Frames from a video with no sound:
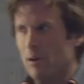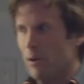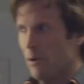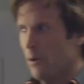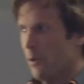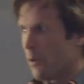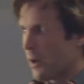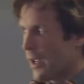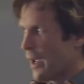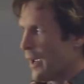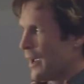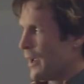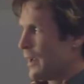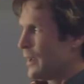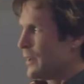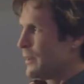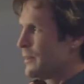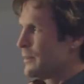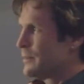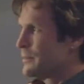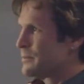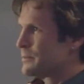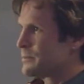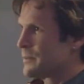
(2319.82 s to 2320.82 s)
Okay.
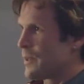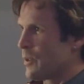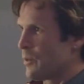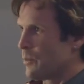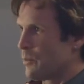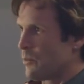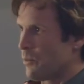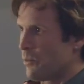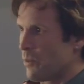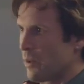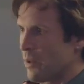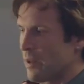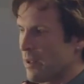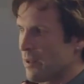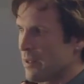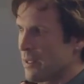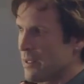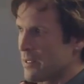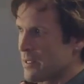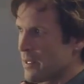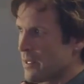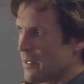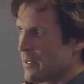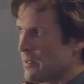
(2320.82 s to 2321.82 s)
Well,
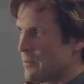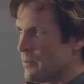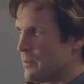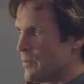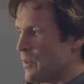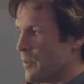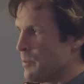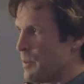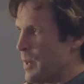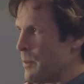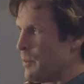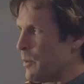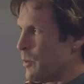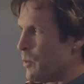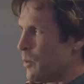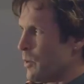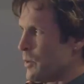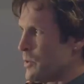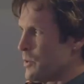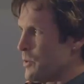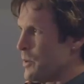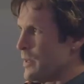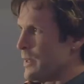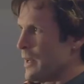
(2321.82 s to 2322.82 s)
is it the people who
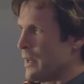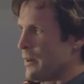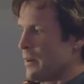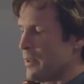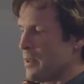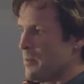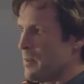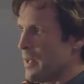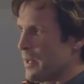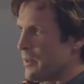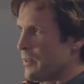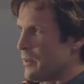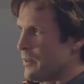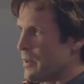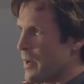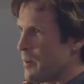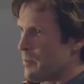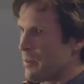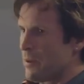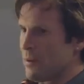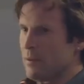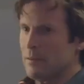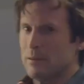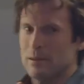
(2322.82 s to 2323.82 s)
are doing that, are they making their
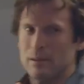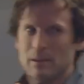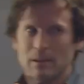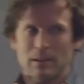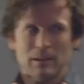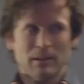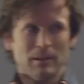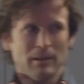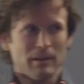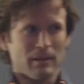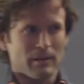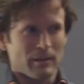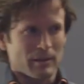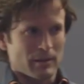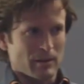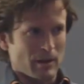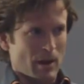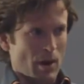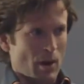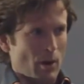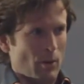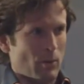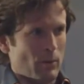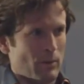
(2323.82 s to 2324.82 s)
number?
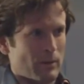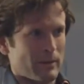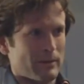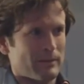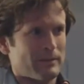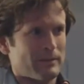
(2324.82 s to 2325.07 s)
No.